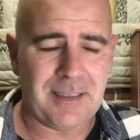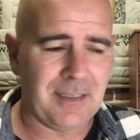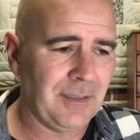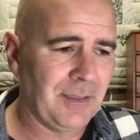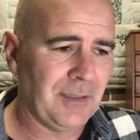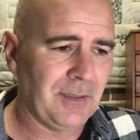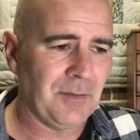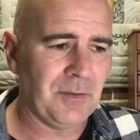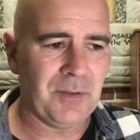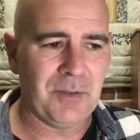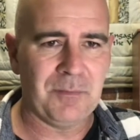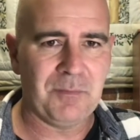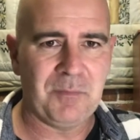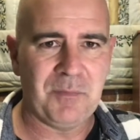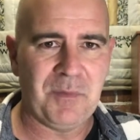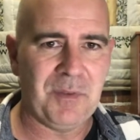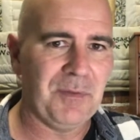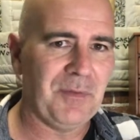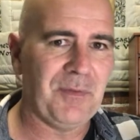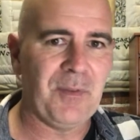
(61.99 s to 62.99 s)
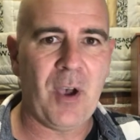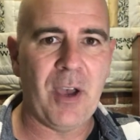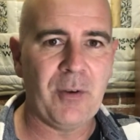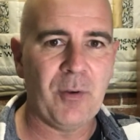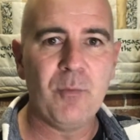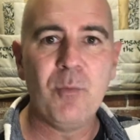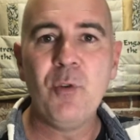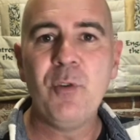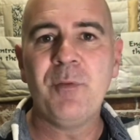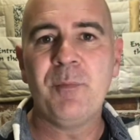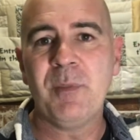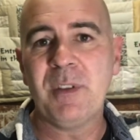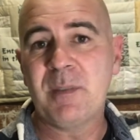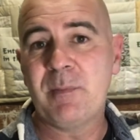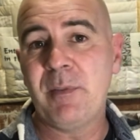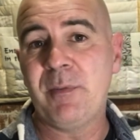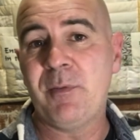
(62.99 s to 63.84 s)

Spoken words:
the final movements